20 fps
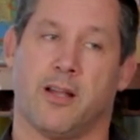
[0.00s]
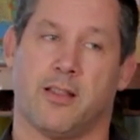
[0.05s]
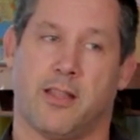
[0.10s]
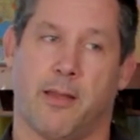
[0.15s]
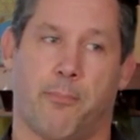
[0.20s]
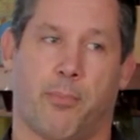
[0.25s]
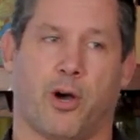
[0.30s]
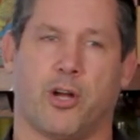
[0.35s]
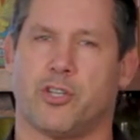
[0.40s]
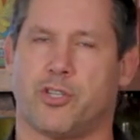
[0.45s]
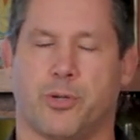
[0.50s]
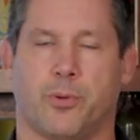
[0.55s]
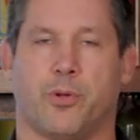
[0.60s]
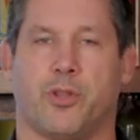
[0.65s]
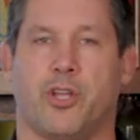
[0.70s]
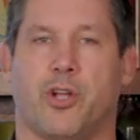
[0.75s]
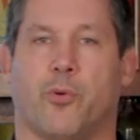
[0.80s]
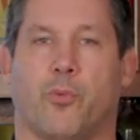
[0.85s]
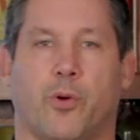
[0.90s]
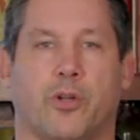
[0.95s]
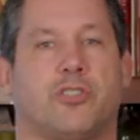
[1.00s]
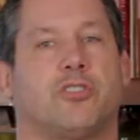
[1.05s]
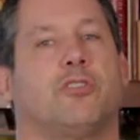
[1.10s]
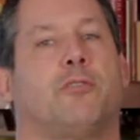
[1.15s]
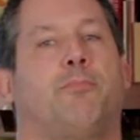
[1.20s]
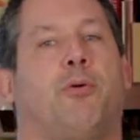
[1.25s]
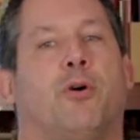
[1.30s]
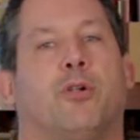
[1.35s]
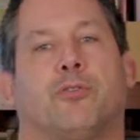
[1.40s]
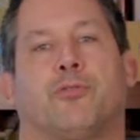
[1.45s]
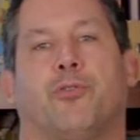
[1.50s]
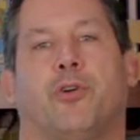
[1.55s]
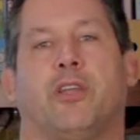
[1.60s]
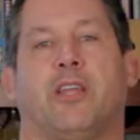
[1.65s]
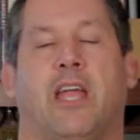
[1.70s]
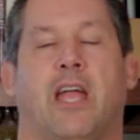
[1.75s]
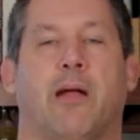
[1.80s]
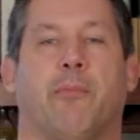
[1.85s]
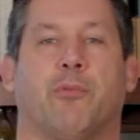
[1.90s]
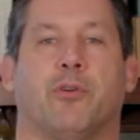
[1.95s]
They bought two of the original
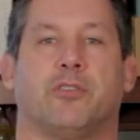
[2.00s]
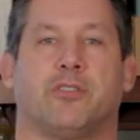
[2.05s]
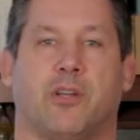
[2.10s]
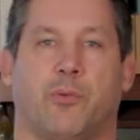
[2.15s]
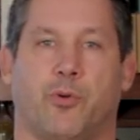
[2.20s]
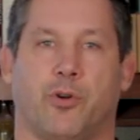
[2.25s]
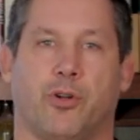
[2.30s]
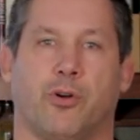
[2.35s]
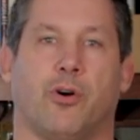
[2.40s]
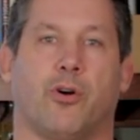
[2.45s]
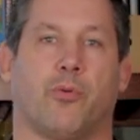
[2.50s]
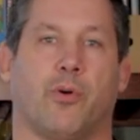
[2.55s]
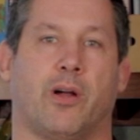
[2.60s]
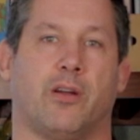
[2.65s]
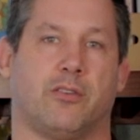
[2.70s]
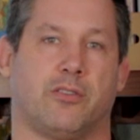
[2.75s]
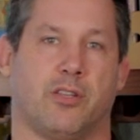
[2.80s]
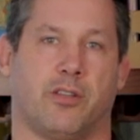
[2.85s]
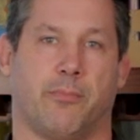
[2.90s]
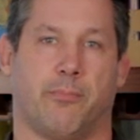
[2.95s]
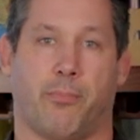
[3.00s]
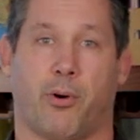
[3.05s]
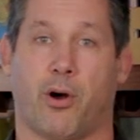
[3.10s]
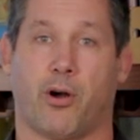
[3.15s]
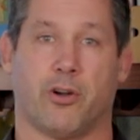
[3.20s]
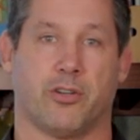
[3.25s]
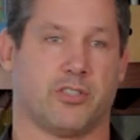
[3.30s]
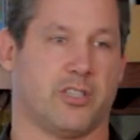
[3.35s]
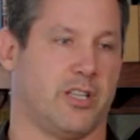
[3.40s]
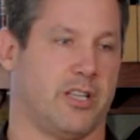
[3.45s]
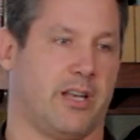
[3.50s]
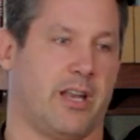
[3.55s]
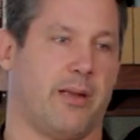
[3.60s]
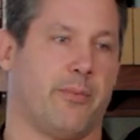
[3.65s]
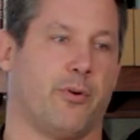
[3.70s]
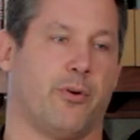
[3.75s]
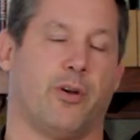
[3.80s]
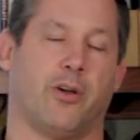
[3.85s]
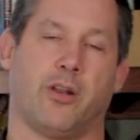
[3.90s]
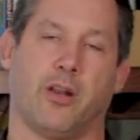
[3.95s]
Polaroid cameras and would go around to the bars in the
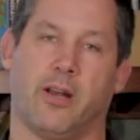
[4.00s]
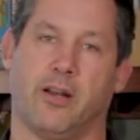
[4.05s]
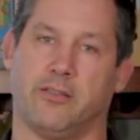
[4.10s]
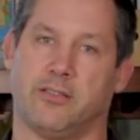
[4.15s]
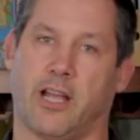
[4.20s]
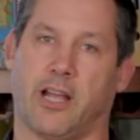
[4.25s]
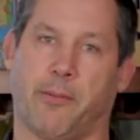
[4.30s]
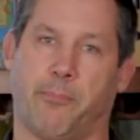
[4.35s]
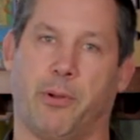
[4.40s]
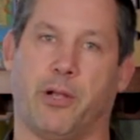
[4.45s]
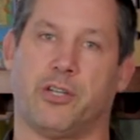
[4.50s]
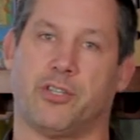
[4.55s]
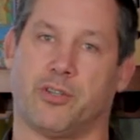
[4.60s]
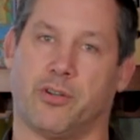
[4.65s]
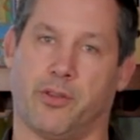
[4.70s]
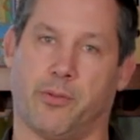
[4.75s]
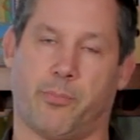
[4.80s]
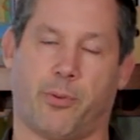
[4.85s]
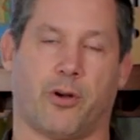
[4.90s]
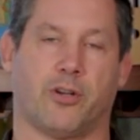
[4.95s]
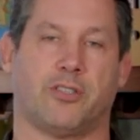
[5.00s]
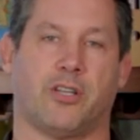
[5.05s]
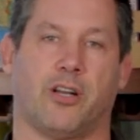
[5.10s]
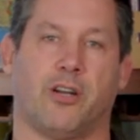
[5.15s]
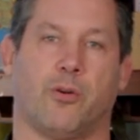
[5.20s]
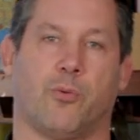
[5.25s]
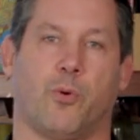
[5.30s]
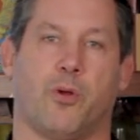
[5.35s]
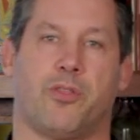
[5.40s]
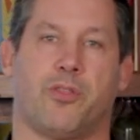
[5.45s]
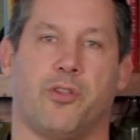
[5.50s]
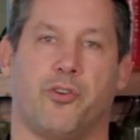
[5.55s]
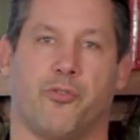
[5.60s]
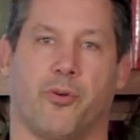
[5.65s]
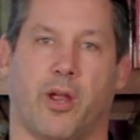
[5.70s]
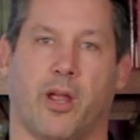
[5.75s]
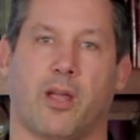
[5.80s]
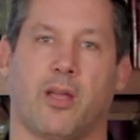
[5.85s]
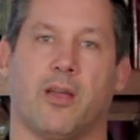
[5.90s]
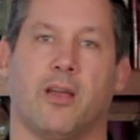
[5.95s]
neighborhood and take a picture of the bartender with the
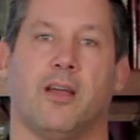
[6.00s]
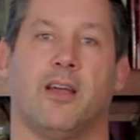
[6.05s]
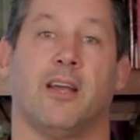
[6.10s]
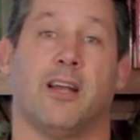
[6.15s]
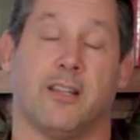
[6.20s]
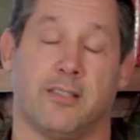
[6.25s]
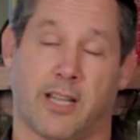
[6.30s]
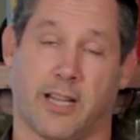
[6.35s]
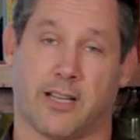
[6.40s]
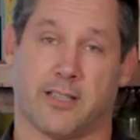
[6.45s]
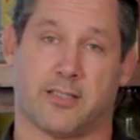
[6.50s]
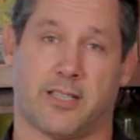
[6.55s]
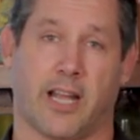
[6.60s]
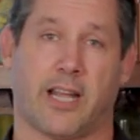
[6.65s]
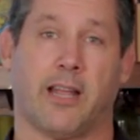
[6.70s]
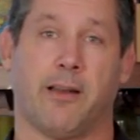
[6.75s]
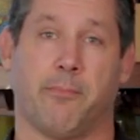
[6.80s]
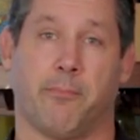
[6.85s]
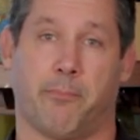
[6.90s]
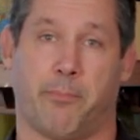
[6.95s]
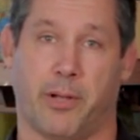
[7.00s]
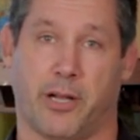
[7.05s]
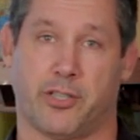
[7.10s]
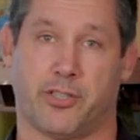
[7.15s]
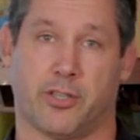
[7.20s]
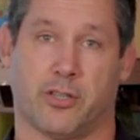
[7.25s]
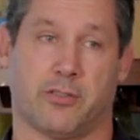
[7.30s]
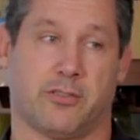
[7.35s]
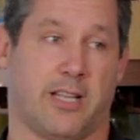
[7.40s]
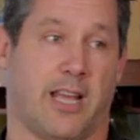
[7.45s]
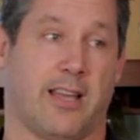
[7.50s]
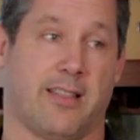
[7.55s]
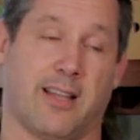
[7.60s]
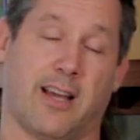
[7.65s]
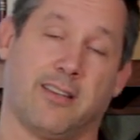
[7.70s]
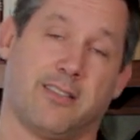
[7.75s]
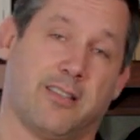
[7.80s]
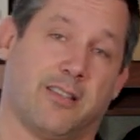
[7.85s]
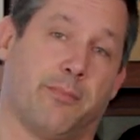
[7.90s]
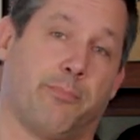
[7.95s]
drink, take a second picture, take
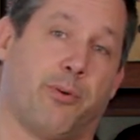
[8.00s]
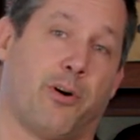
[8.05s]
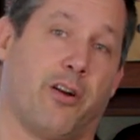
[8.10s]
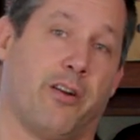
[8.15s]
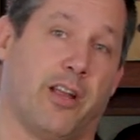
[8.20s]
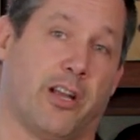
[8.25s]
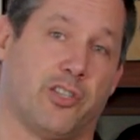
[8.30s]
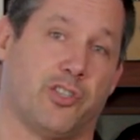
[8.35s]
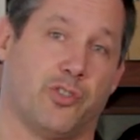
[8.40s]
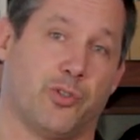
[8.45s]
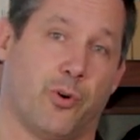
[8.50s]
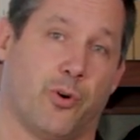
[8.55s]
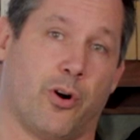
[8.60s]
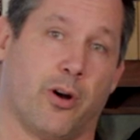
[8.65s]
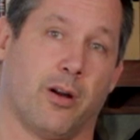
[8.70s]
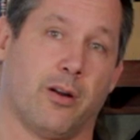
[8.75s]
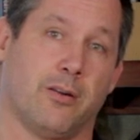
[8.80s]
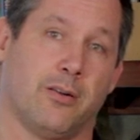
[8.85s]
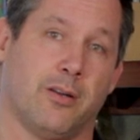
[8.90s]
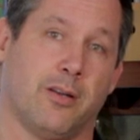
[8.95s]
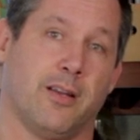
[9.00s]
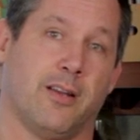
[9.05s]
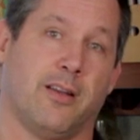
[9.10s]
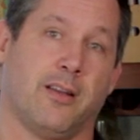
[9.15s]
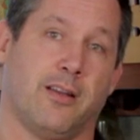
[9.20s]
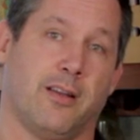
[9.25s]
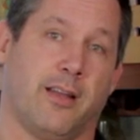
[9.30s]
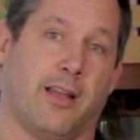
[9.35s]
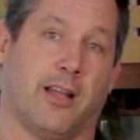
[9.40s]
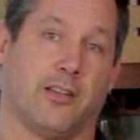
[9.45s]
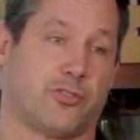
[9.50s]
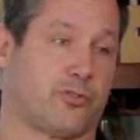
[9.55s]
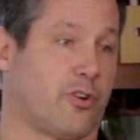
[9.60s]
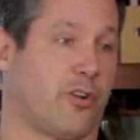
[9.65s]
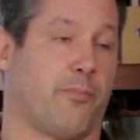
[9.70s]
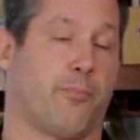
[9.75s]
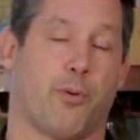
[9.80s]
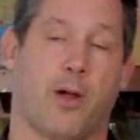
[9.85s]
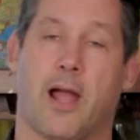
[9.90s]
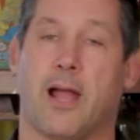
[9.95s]
that to the bar next door, and
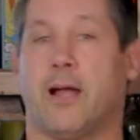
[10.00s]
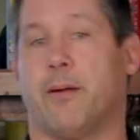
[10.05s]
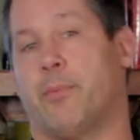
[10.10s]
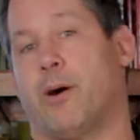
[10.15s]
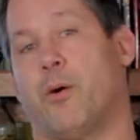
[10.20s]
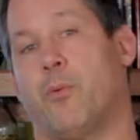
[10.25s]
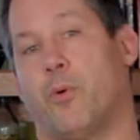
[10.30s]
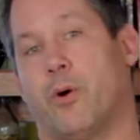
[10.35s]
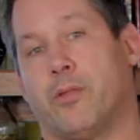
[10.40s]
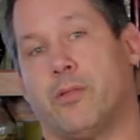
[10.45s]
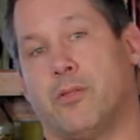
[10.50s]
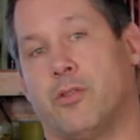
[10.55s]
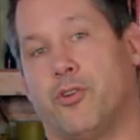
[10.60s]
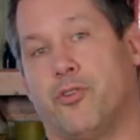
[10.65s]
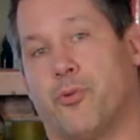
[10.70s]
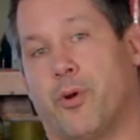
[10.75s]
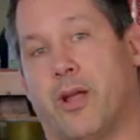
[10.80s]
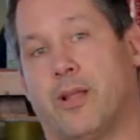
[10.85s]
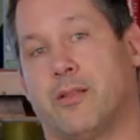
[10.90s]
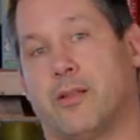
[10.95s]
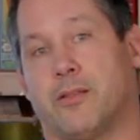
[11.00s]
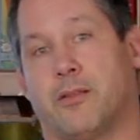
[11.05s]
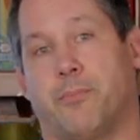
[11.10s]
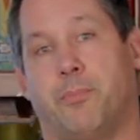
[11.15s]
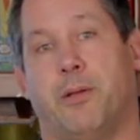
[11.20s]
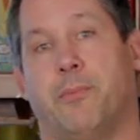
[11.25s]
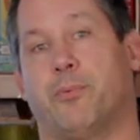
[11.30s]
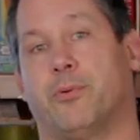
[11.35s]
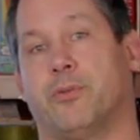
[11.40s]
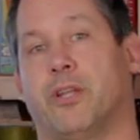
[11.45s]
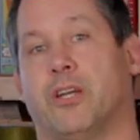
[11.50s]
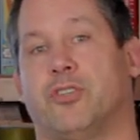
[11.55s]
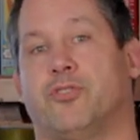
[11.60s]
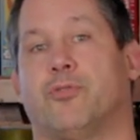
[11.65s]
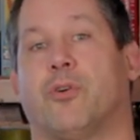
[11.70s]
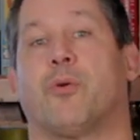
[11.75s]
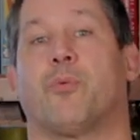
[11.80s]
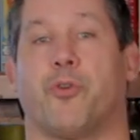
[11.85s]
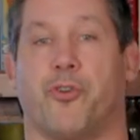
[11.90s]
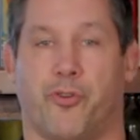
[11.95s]
sort of brag about what the drink that the people next
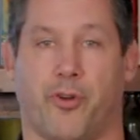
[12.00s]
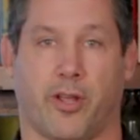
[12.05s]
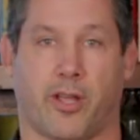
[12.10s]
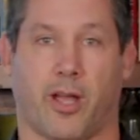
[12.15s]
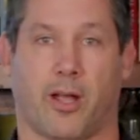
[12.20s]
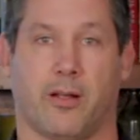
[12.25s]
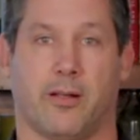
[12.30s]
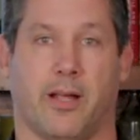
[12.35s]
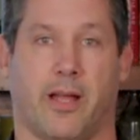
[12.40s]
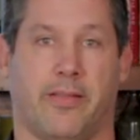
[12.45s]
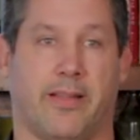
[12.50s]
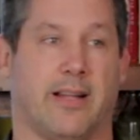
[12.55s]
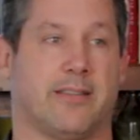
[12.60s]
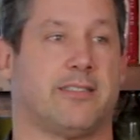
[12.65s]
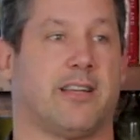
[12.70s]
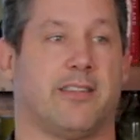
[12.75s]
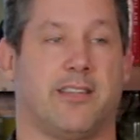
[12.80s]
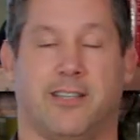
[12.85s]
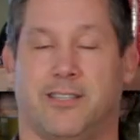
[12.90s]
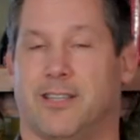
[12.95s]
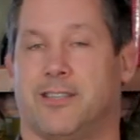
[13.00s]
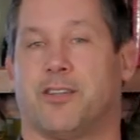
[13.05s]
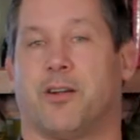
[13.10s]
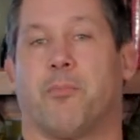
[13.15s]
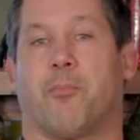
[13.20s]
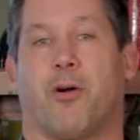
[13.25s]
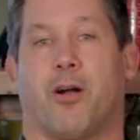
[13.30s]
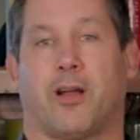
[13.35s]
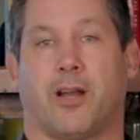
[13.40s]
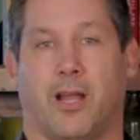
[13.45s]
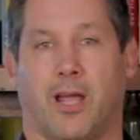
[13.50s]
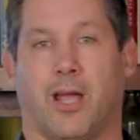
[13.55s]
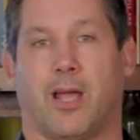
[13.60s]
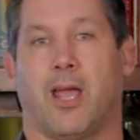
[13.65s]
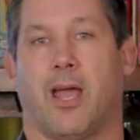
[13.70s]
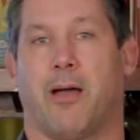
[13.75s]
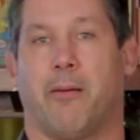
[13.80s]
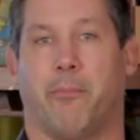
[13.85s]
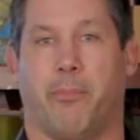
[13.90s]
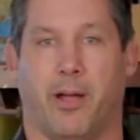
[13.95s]
door were drinking. And that's how they did their marketing
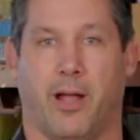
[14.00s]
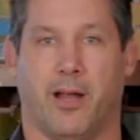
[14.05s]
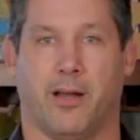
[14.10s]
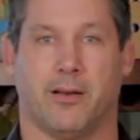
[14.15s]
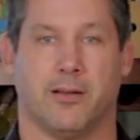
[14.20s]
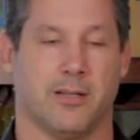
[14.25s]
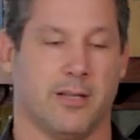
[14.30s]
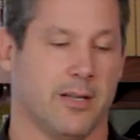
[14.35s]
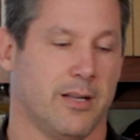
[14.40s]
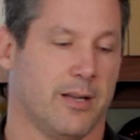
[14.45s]
campaign.